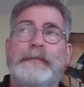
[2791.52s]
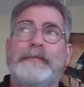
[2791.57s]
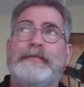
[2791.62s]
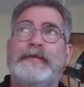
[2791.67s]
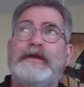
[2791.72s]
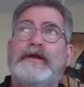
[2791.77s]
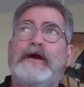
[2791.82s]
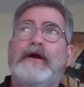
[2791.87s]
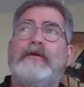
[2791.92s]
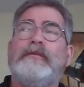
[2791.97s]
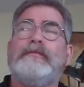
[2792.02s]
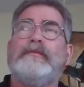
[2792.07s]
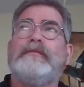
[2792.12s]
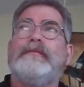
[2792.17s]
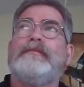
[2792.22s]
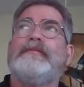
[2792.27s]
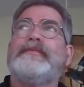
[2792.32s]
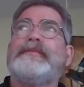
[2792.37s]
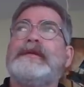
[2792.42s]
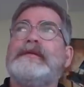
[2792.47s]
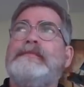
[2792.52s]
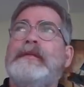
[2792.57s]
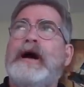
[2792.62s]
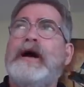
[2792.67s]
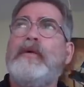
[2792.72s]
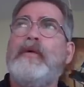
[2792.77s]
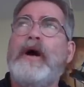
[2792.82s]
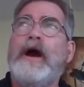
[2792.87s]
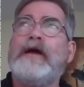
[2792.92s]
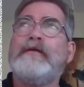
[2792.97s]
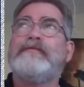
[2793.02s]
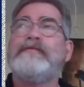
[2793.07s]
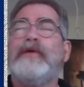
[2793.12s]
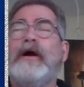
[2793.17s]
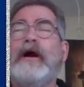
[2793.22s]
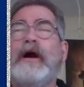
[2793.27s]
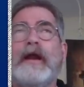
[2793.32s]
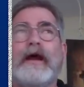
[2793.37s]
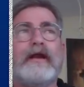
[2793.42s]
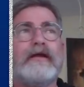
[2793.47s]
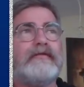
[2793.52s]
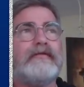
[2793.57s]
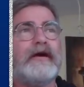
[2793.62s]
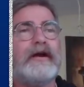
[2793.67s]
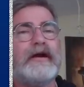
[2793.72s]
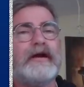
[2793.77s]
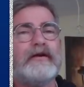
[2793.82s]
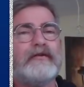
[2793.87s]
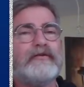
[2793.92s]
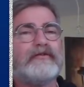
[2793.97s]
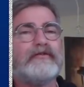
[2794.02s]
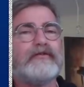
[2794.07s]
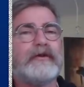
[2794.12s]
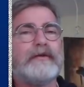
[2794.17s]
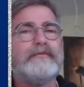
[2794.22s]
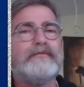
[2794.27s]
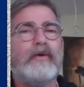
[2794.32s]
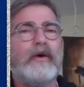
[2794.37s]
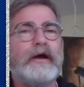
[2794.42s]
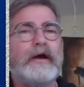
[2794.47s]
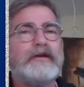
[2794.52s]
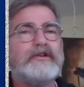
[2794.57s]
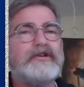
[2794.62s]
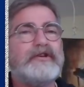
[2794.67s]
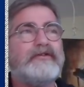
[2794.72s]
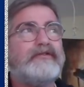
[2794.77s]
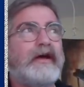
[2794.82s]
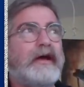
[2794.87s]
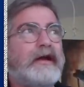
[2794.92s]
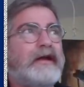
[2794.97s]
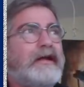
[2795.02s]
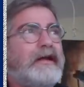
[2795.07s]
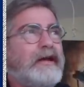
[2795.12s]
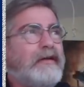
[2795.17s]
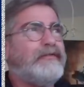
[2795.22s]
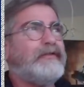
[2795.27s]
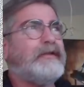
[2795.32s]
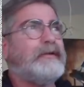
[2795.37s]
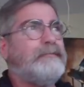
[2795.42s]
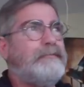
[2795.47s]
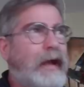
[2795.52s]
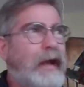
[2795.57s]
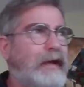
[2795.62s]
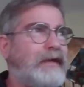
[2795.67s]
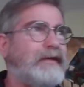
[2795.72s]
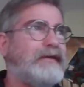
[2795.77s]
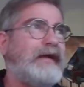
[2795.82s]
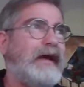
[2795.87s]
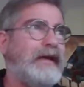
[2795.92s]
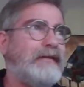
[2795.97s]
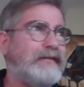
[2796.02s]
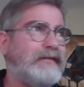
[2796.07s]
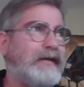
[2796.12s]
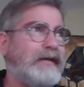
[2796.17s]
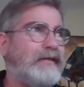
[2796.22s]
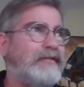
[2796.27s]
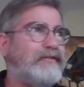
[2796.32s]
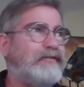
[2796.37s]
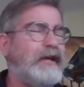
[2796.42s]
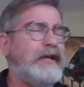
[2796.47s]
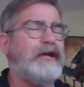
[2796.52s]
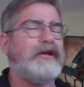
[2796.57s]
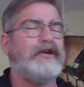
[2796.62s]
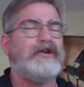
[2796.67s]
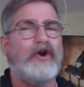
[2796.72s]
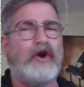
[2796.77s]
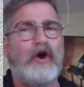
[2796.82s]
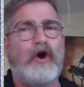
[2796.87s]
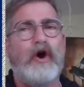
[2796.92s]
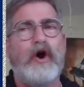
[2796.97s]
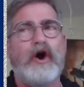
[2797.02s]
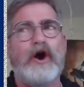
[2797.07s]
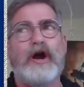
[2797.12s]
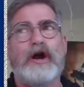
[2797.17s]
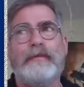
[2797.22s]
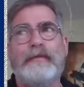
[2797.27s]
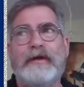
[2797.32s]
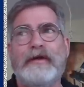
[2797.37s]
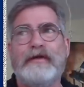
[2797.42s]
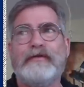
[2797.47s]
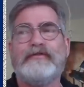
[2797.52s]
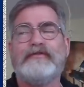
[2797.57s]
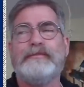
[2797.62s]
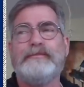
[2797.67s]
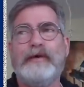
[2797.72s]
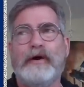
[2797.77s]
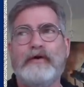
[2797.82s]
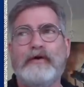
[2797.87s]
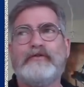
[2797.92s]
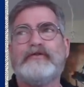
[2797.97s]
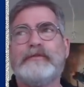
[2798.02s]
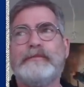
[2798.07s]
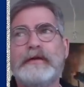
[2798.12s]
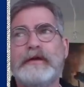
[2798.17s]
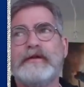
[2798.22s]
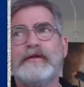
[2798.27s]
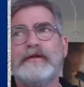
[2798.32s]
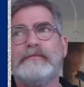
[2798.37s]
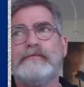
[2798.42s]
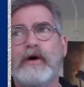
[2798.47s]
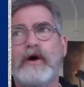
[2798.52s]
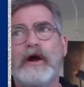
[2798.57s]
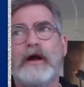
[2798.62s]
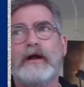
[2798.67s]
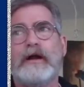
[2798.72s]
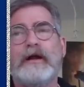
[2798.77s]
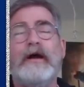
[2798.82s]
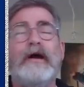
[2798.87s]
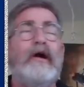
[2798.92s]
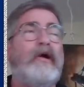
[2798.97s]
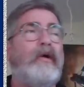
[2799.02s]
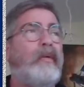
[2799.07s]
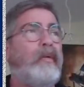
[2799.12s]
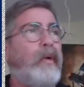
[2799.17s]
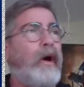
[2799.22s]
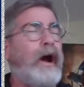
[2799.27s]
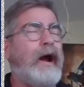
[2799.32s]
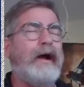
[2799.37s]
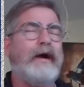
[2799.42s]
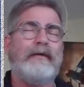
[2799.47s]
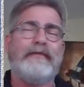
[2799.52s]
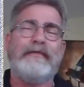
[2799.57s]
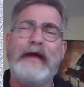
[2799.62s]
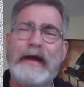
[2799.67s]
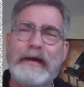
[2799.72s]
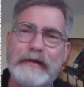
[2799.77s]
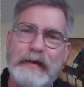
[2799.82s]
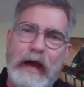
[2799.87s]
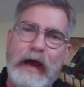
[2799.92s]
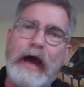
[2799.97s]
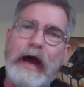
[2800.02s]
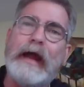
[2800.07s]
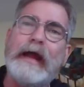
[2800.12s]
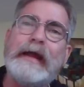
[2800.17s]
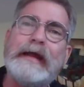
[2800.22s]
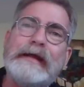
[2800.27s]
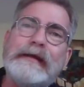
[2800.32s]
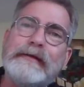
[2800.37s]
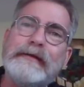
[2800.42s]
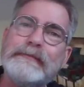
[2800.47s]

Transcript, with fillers: You know, my wife brought out a very interesting point. She said, if the mandate that they stick in your arm is supposed to be the mark, why are they dying?